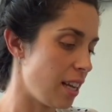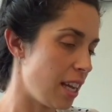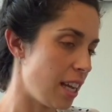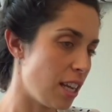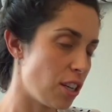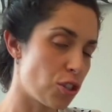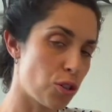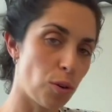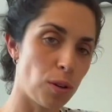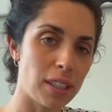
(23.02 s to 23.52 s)

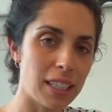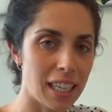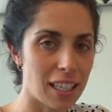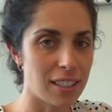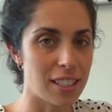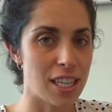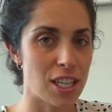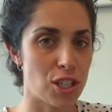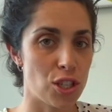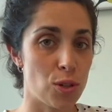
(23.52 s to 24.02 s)
shortly I'll
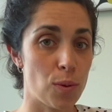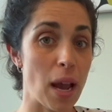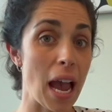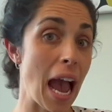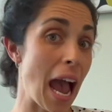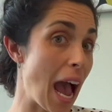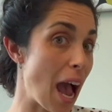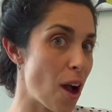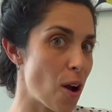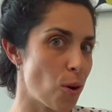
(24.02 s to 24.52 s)
teach you
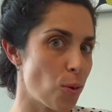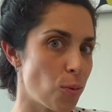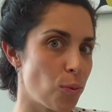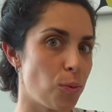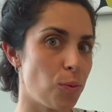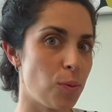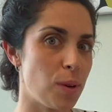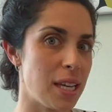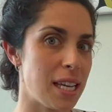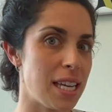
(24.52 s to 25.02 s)
how
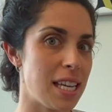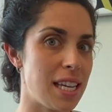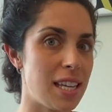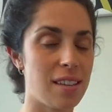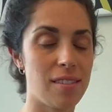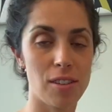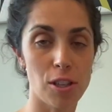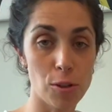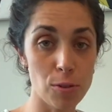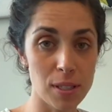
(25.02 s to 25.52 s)
we
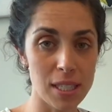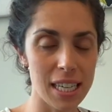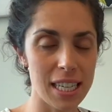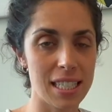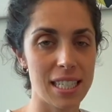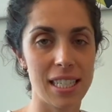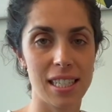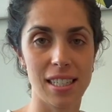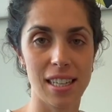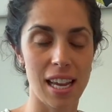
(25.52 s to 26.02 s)
use this
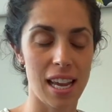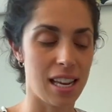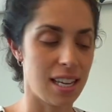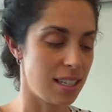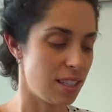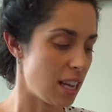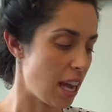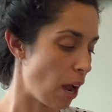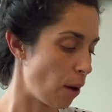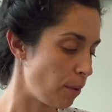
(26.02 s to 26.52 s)

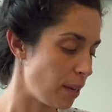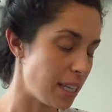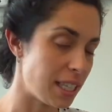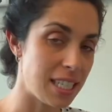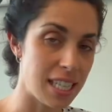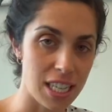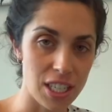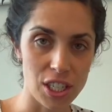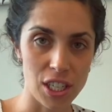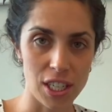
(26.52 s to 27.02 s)
and how we
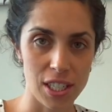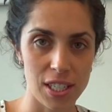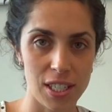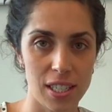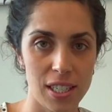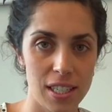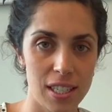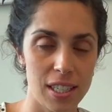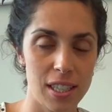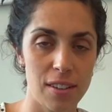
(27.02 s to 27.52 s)
teach it
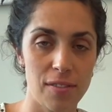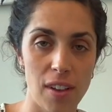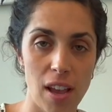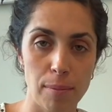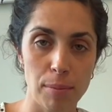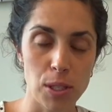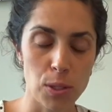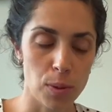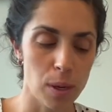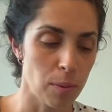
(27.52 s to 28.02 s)
to the
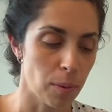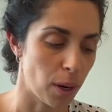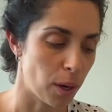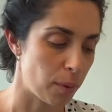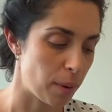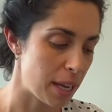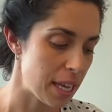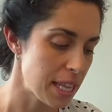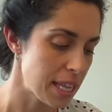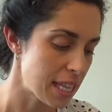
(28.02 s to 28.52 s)
families we work
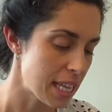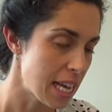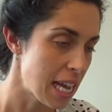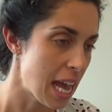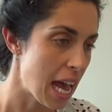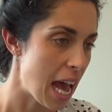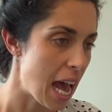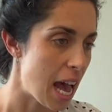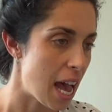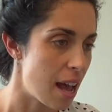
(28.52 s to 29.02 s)
with.
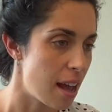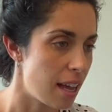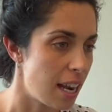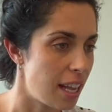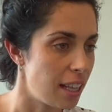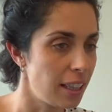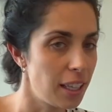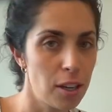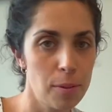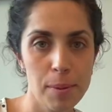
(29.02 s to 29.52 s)

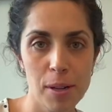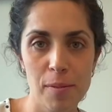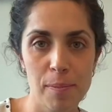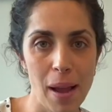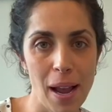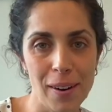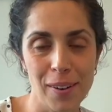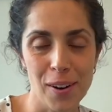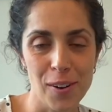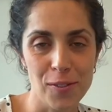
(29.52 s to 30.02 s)
And a little bit of
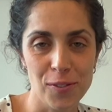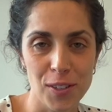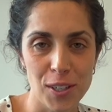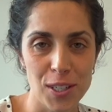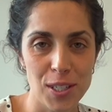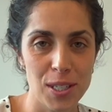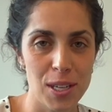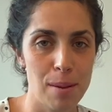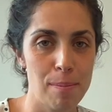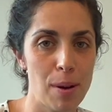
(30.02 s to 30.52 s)
background
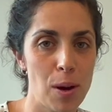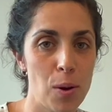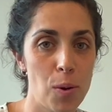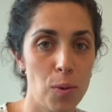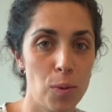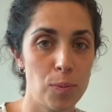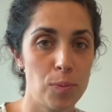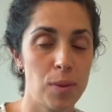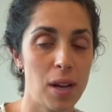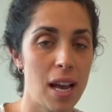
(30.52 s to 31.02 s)
first
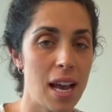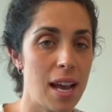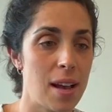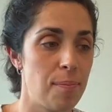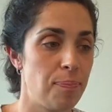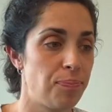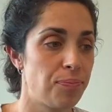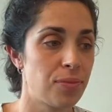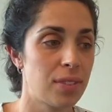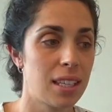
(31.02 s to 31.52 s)
about
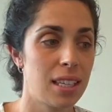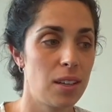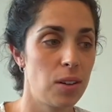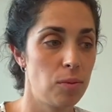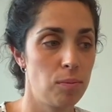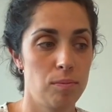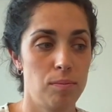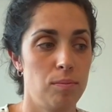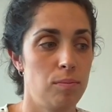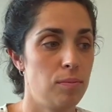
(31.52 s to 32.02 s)

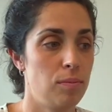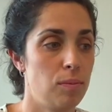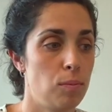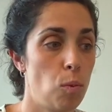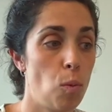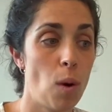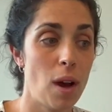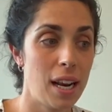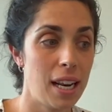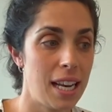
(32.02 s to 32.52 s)

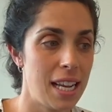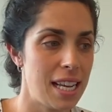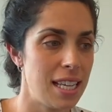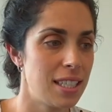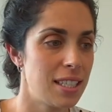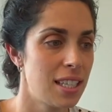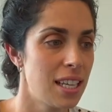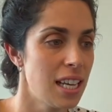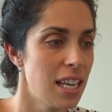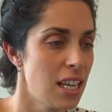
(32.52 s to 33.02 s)
what it
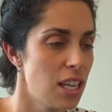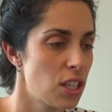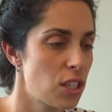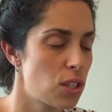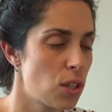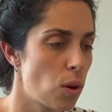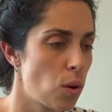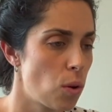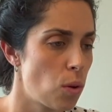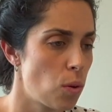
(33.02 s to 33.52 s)
is.
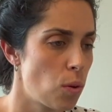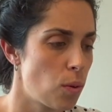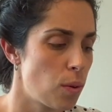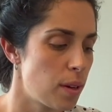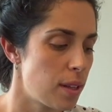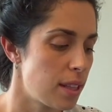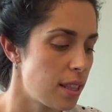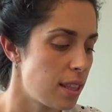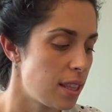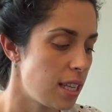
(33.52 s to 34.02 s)

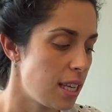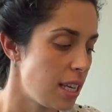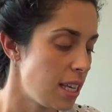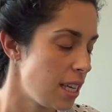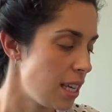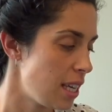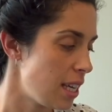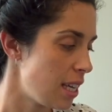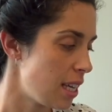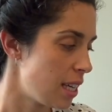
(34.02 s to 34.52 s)
So
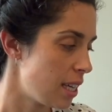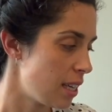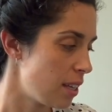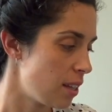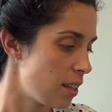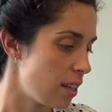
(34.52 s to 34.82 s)
the